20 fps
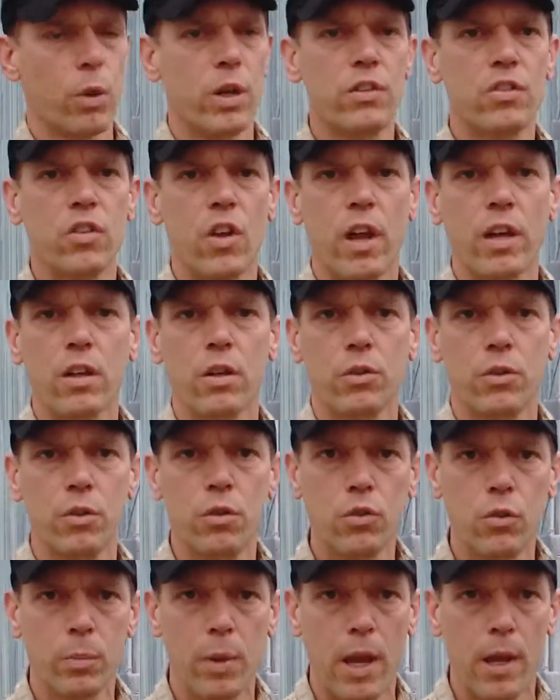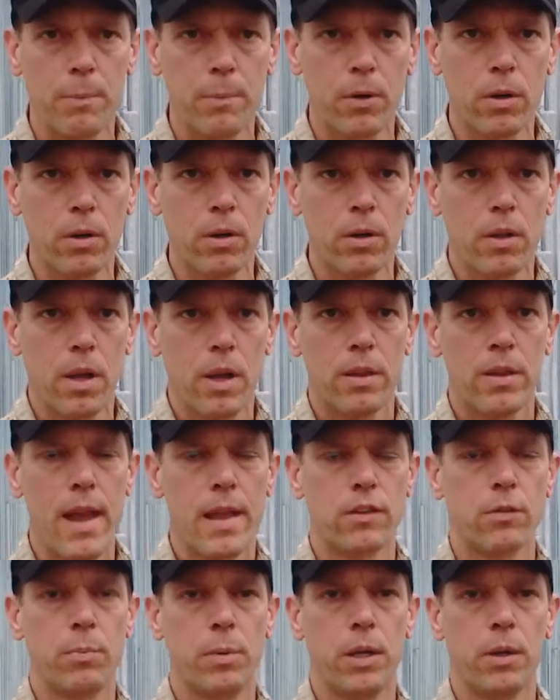recycled newspaper
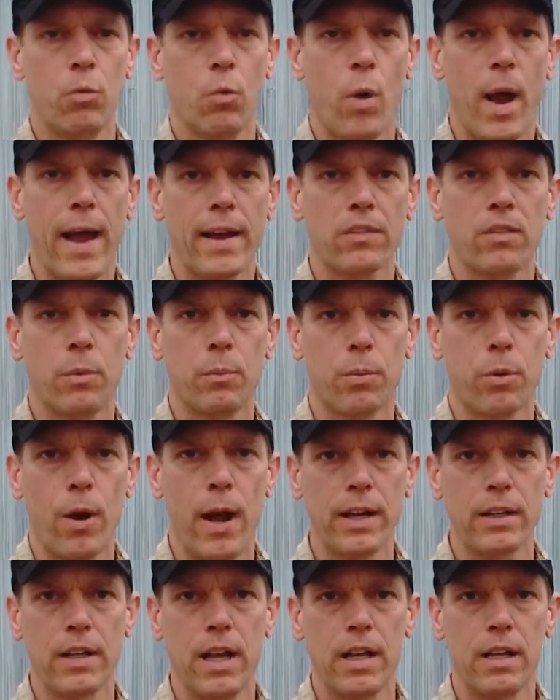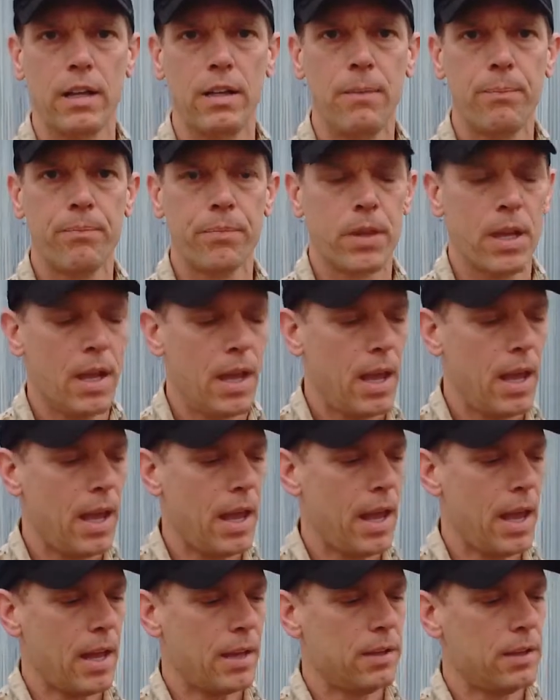that's been wax impregnated,
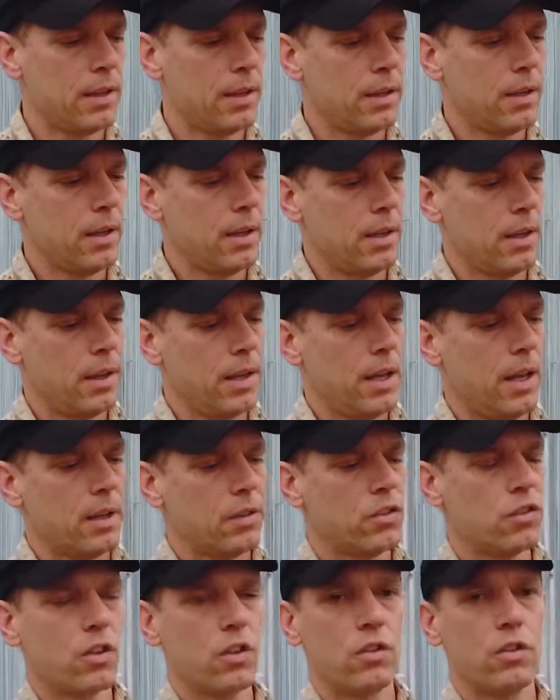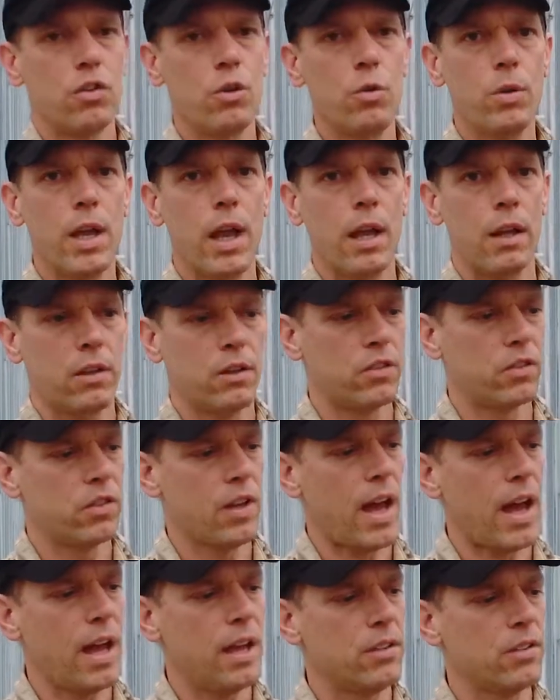and it's 2-gallon
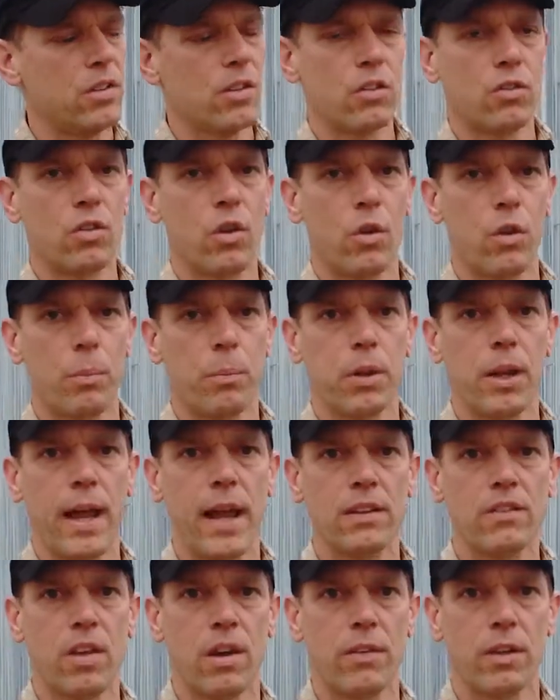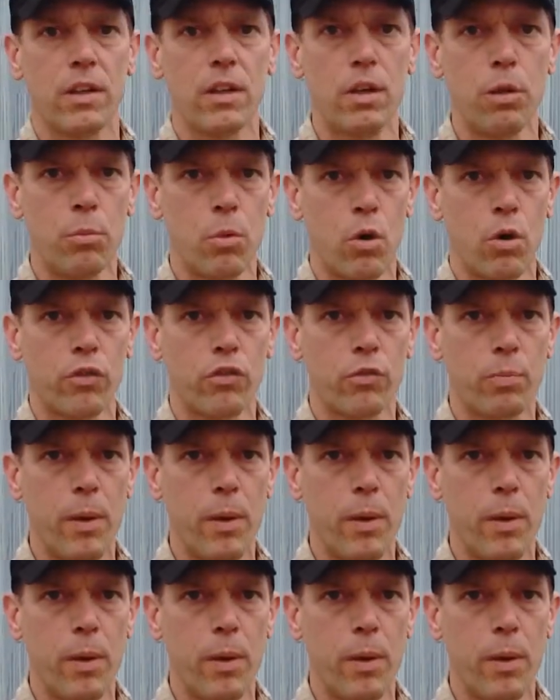size, so the plants have a little more